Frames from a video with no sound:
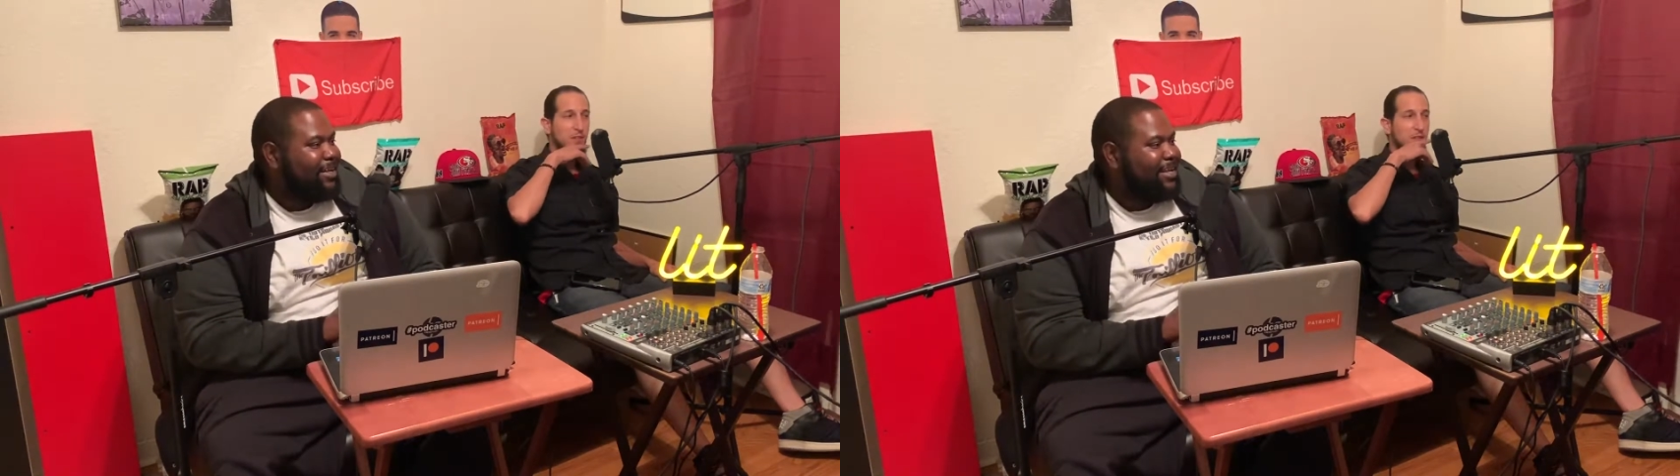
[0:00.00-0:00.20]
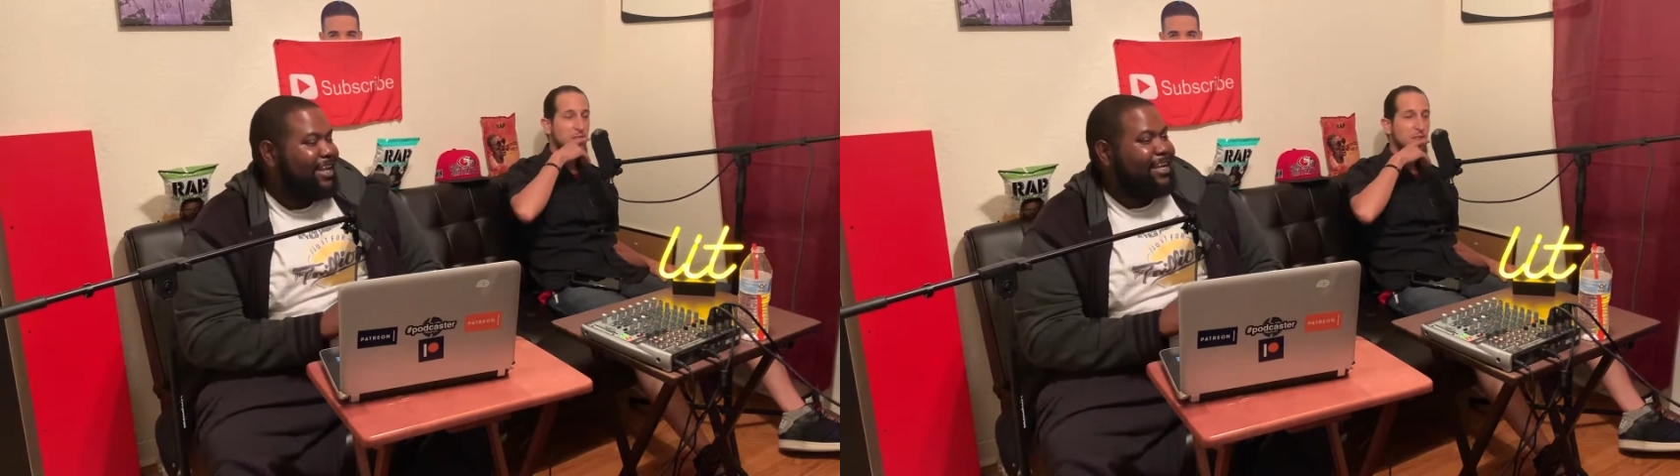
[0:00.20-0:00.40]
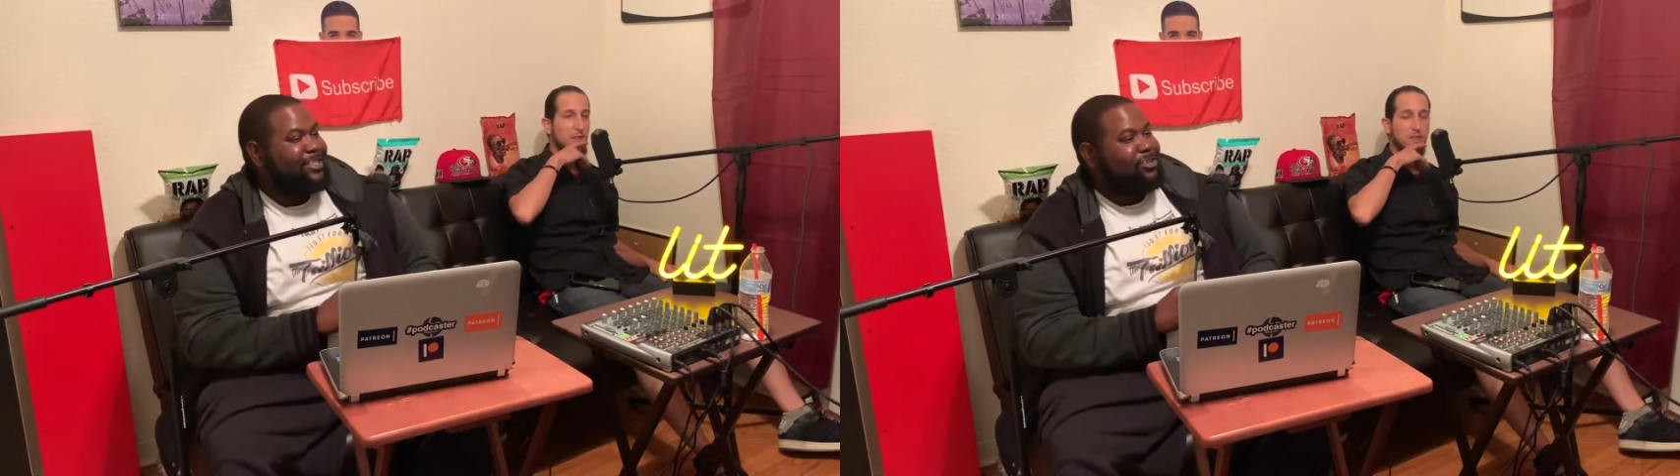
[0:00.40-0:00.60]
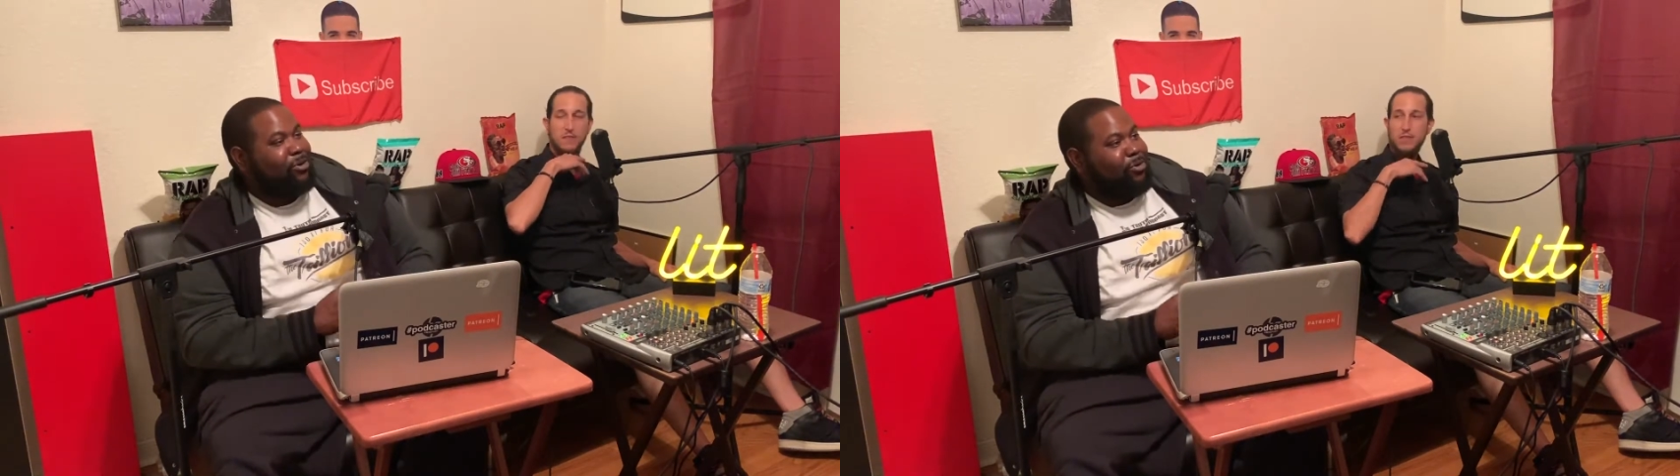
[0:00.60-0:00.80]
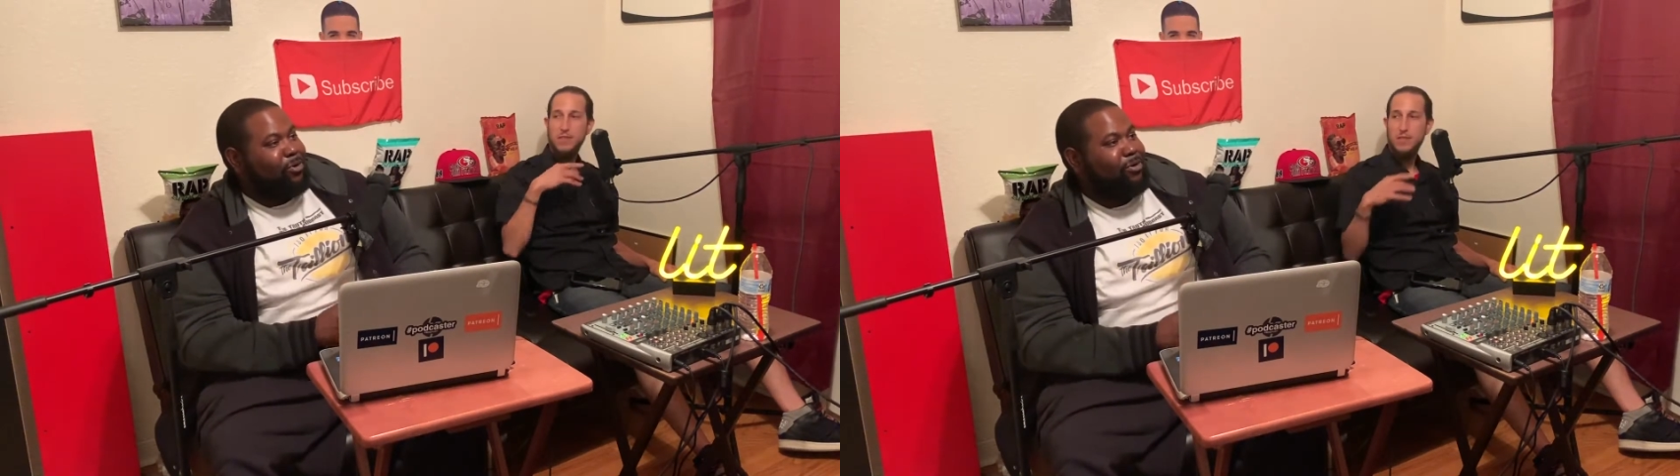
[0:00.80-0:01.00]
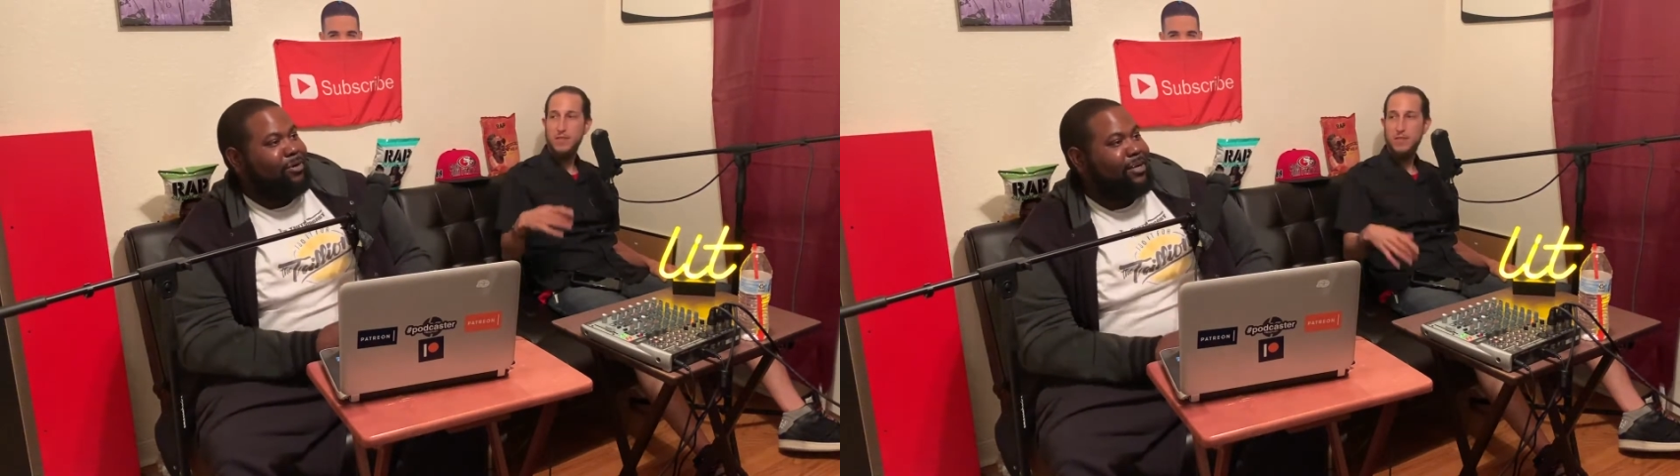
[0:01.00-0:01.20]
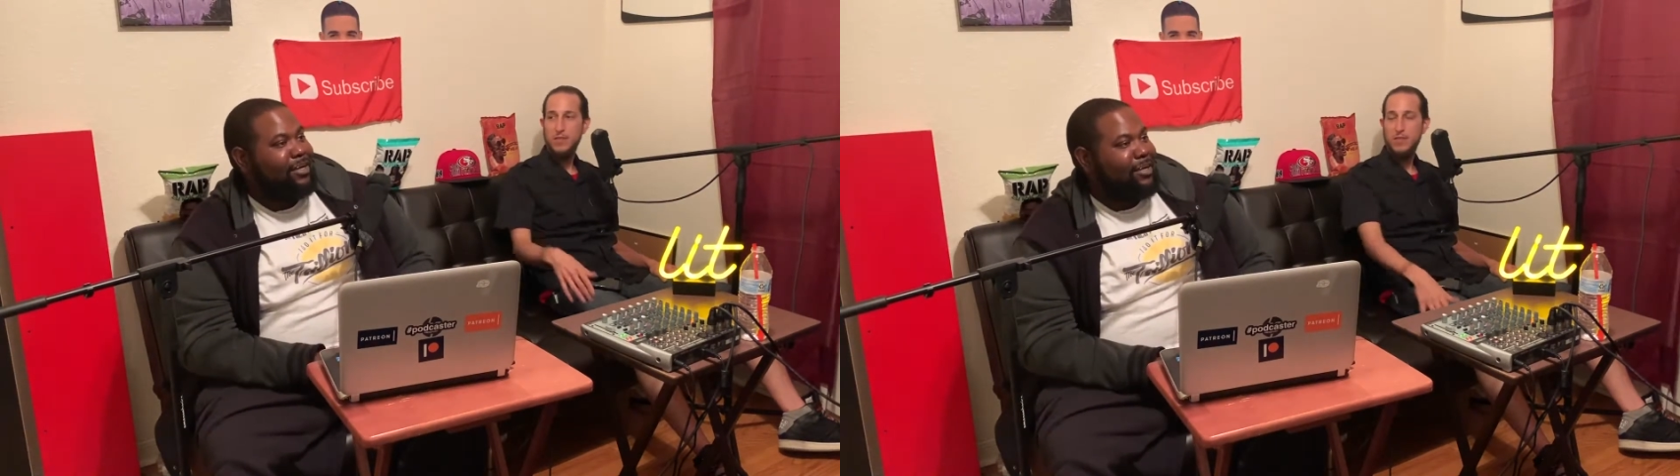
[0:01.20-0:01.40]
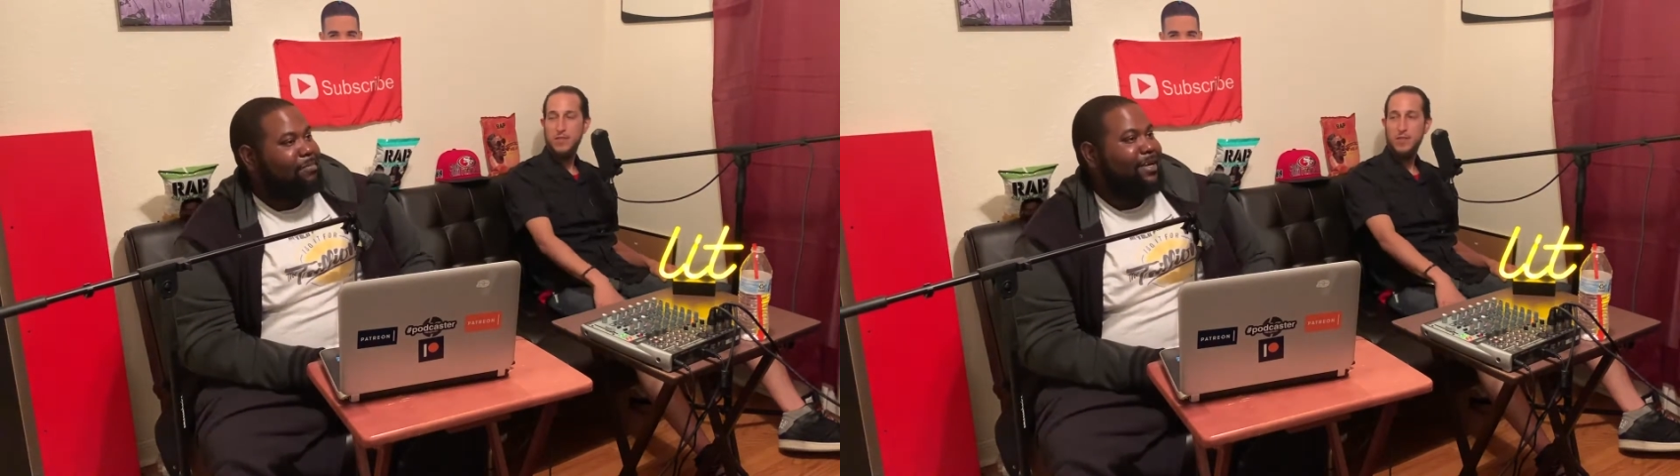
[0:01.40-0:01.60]
Like it's cool,
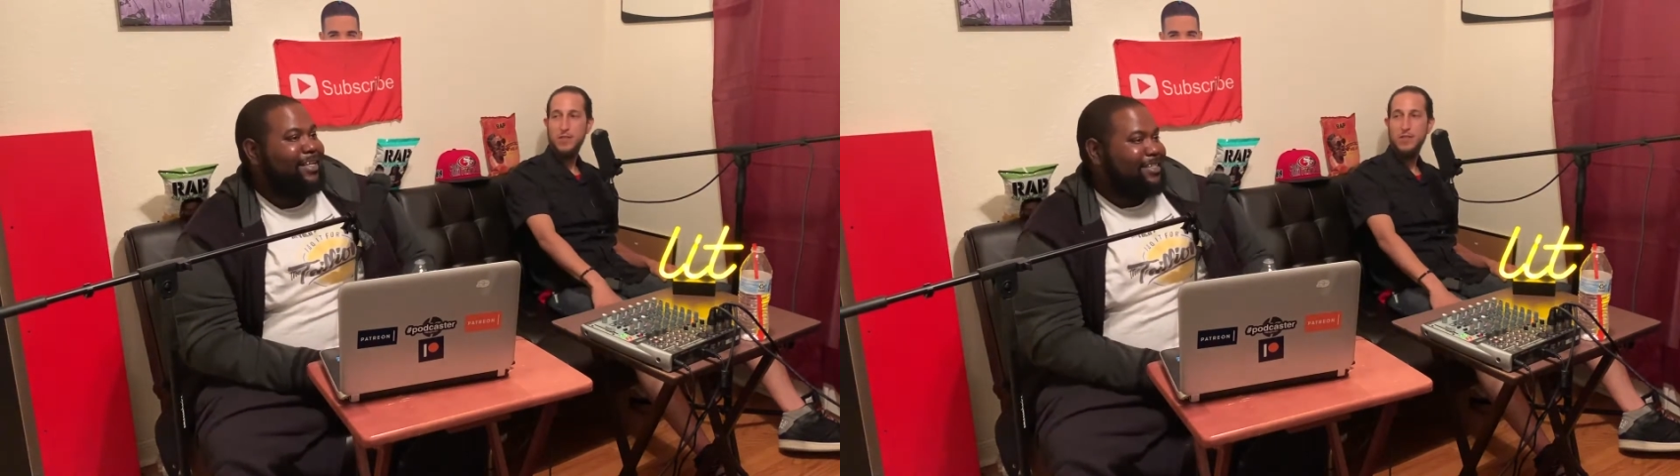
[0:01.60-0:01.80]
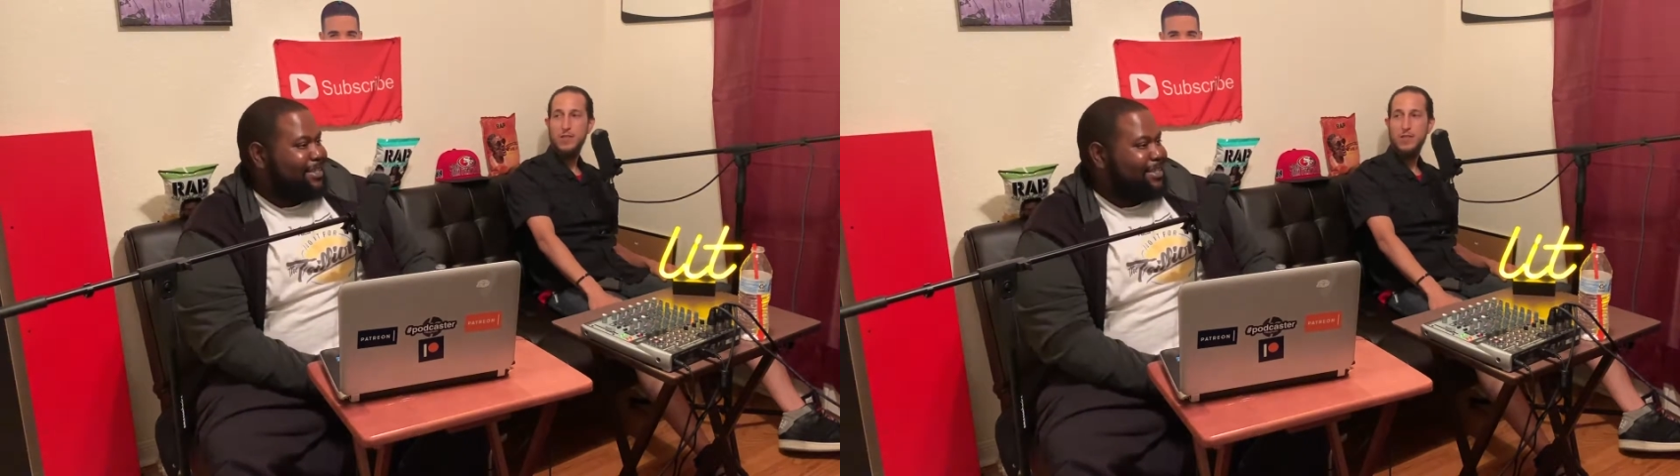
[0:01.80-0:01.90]
but it's